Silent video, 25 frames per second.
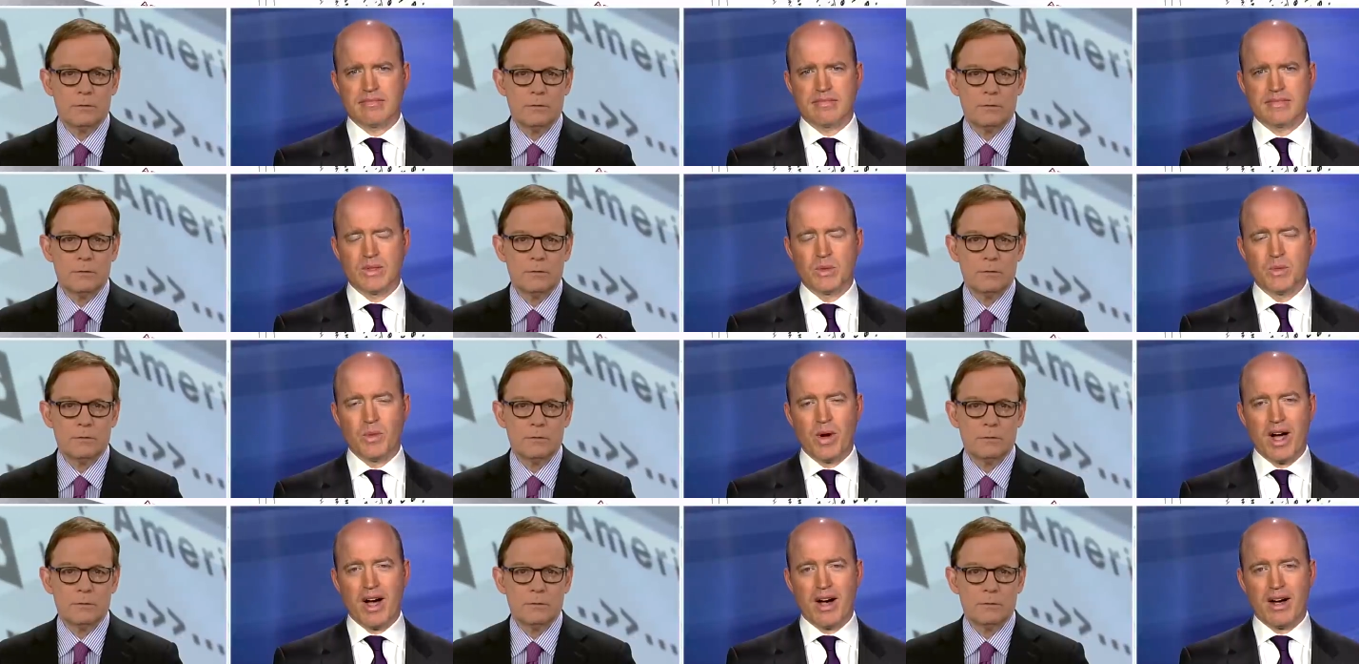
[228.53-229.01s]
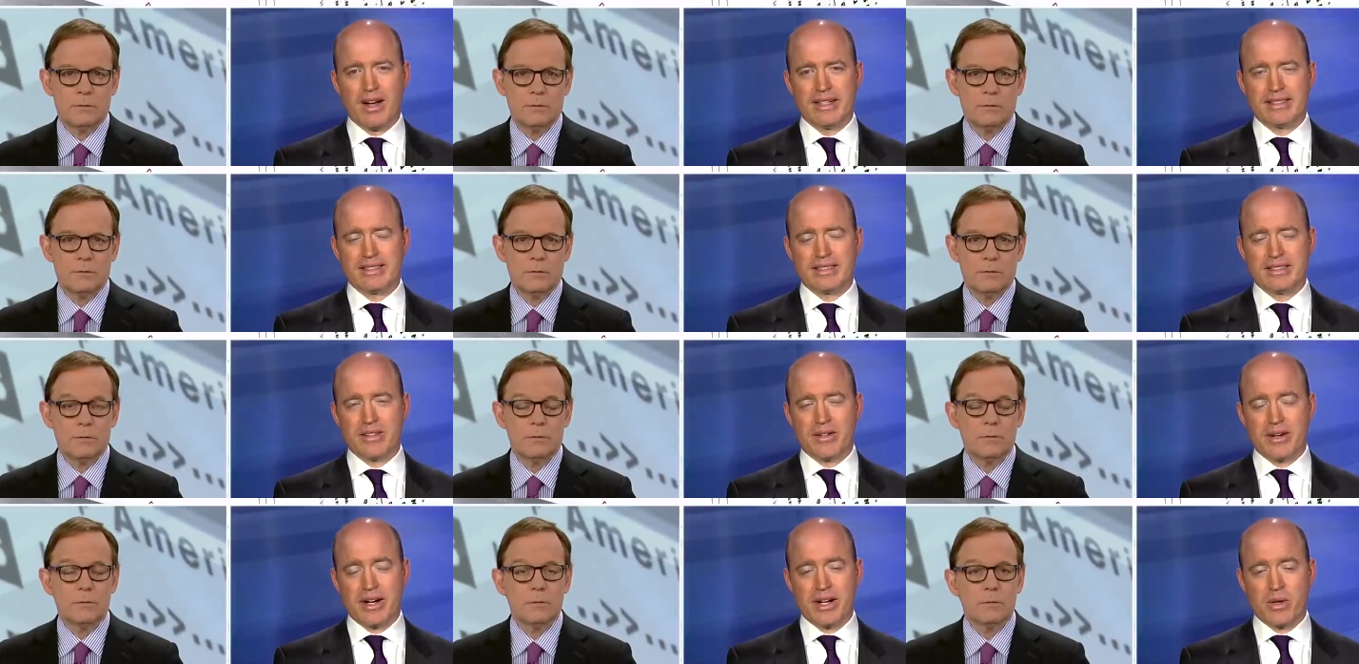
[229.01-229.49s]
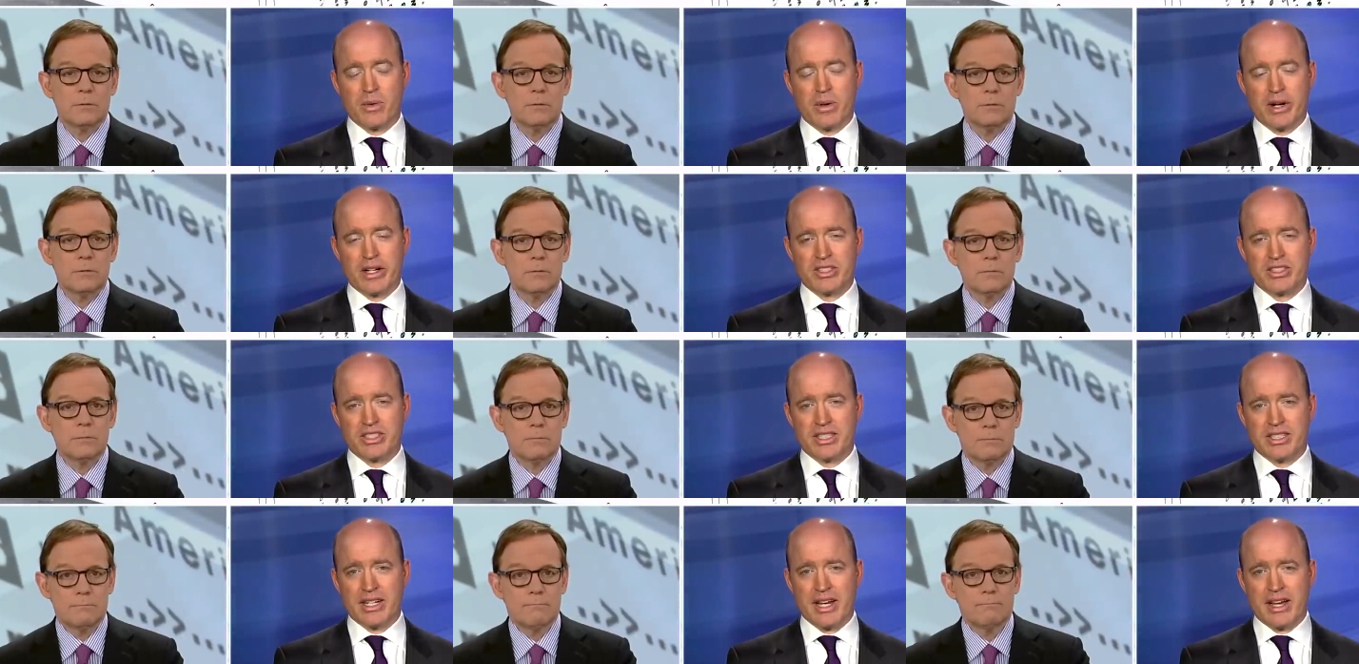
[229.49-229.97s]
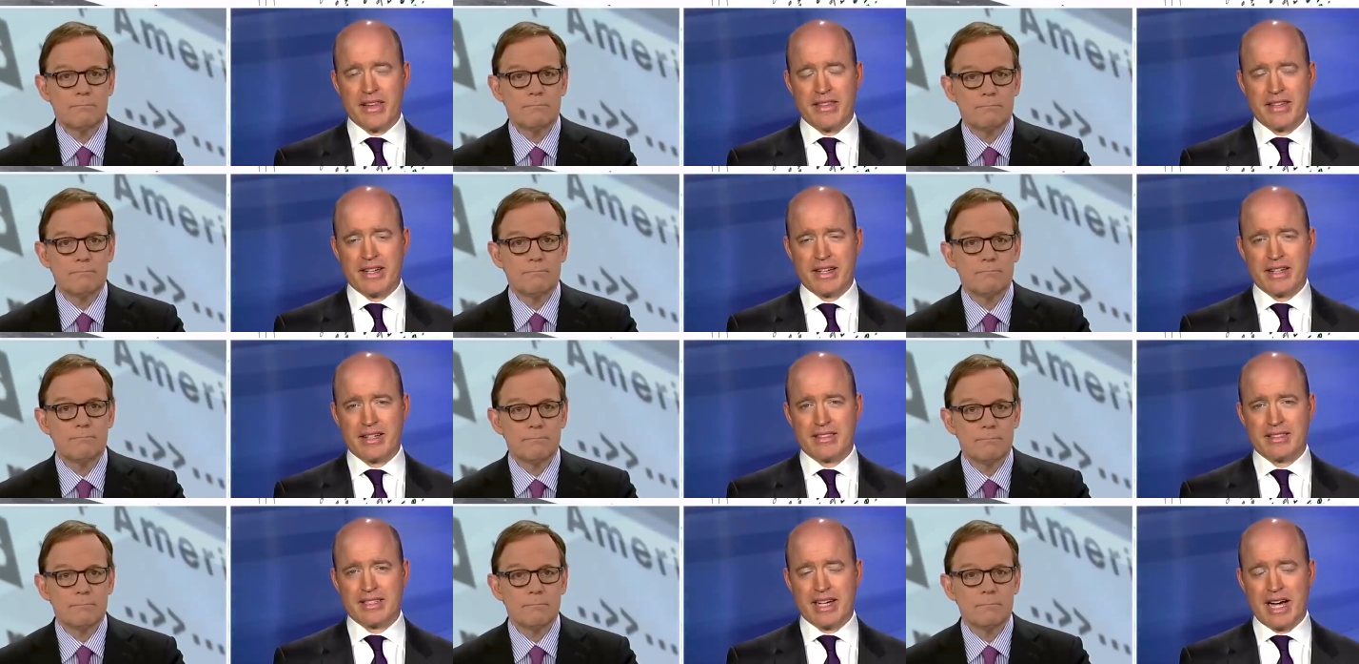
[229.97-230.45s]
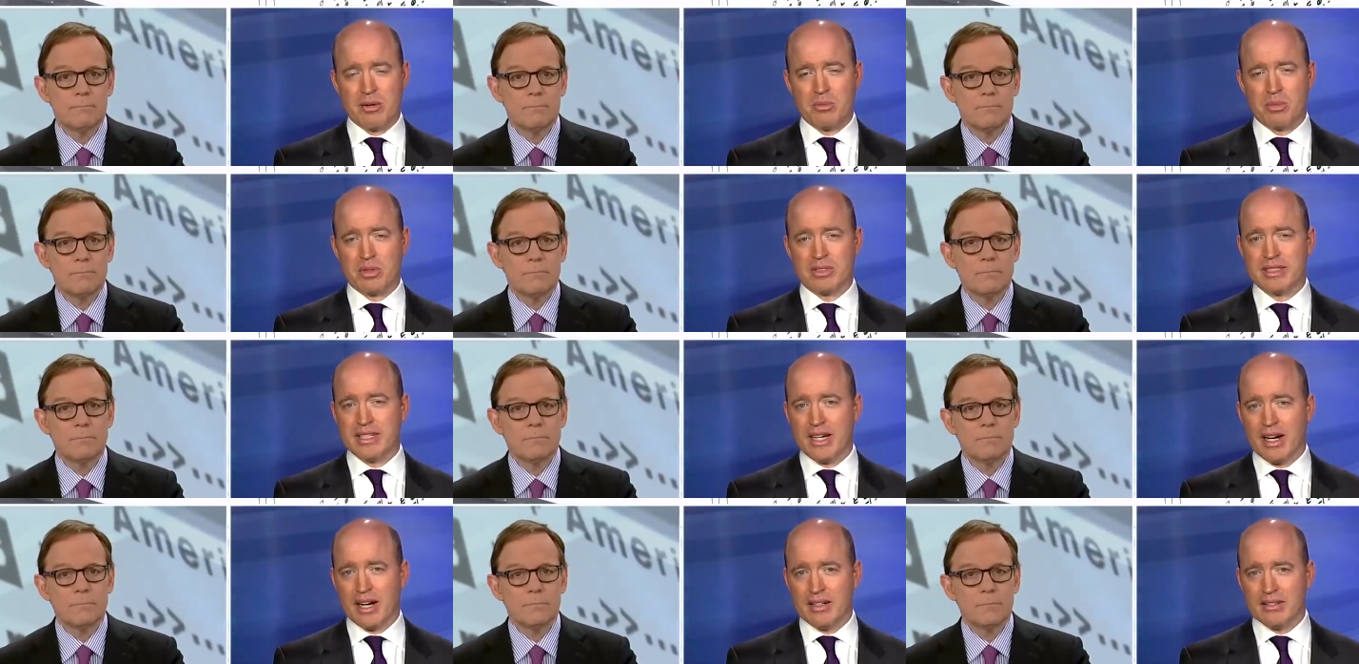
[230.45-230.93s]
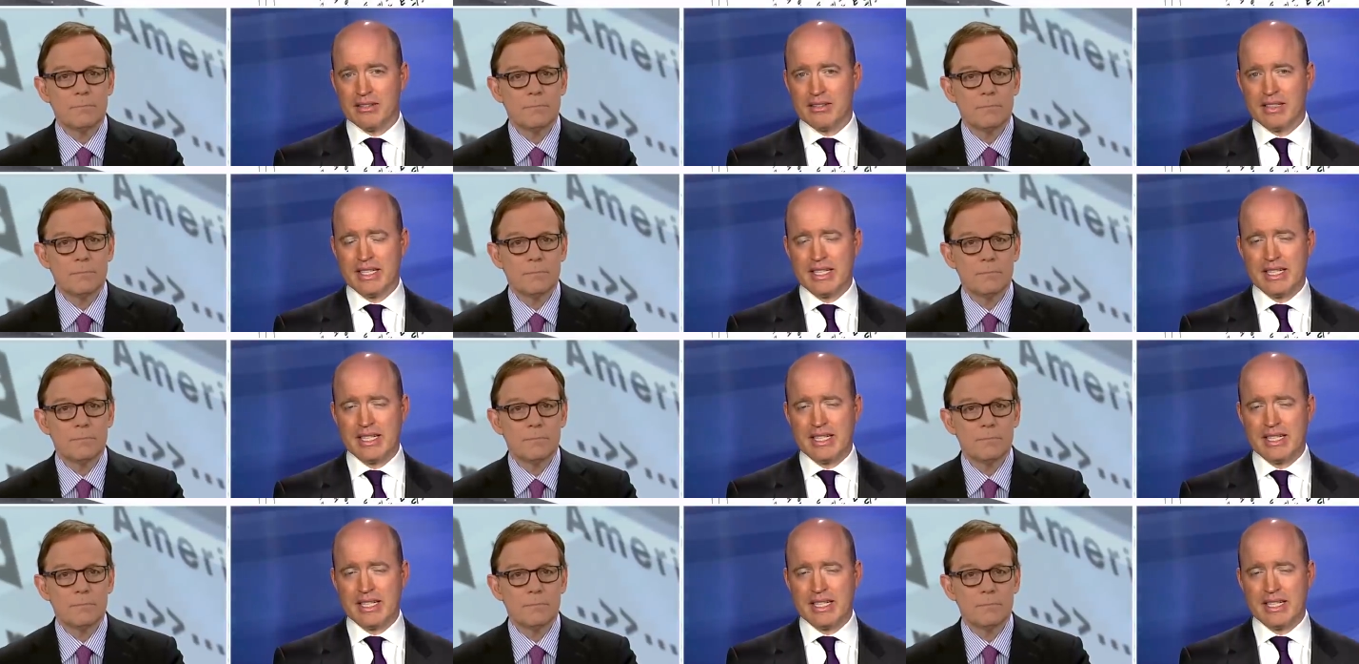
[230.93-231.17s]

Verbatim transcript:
Speaker 1: Well, it's a great question. I think time will tell.